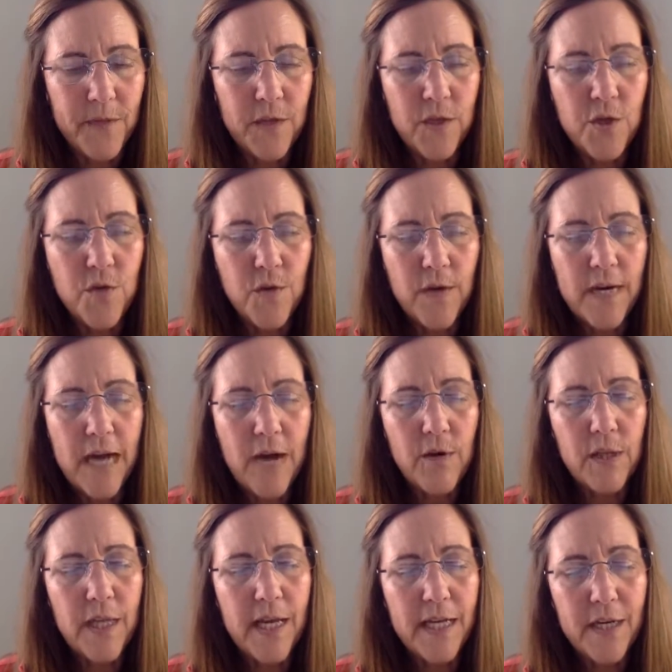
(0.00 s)
You are now
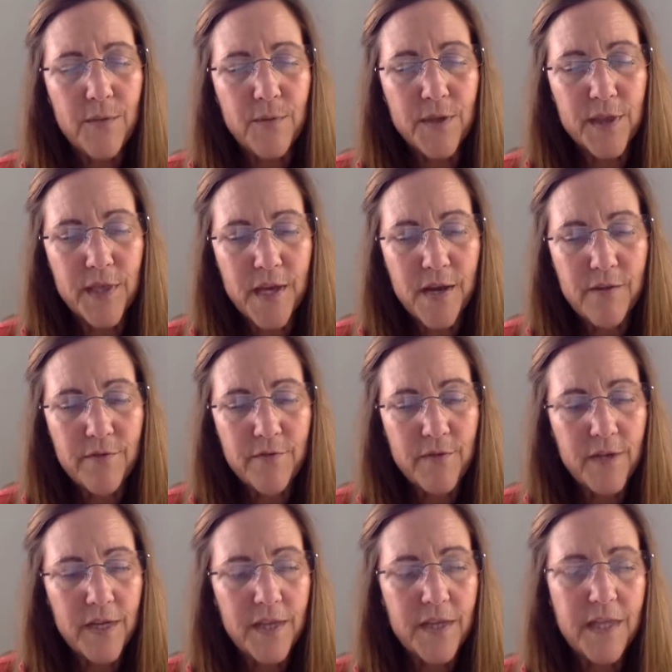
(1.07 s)
aligning with love,
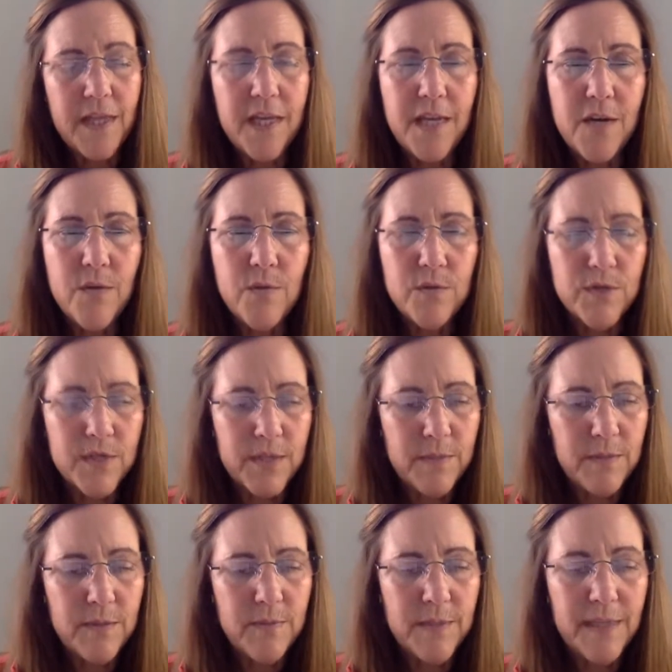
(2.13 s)
and the ego will seem
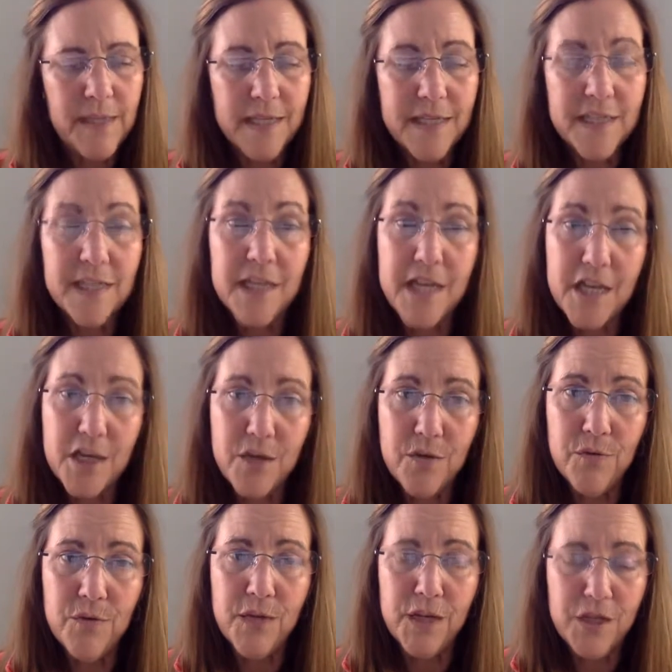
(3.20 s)
to be less like
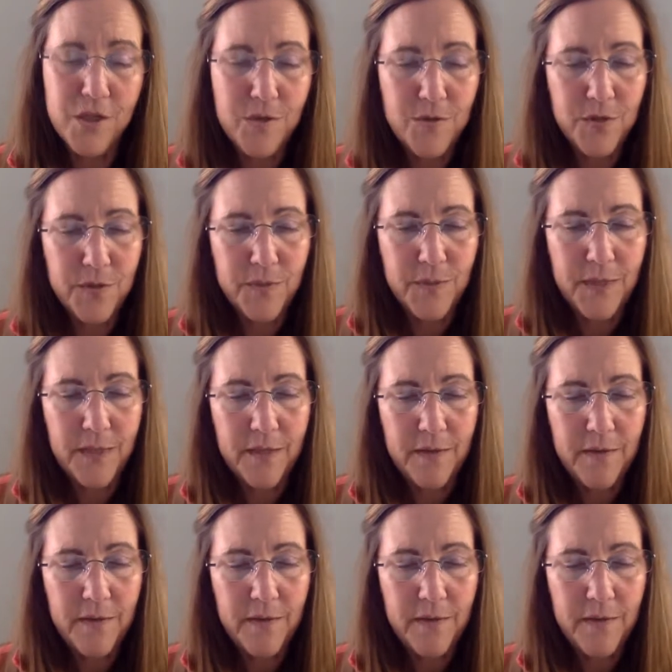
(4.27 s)
you than it used to be.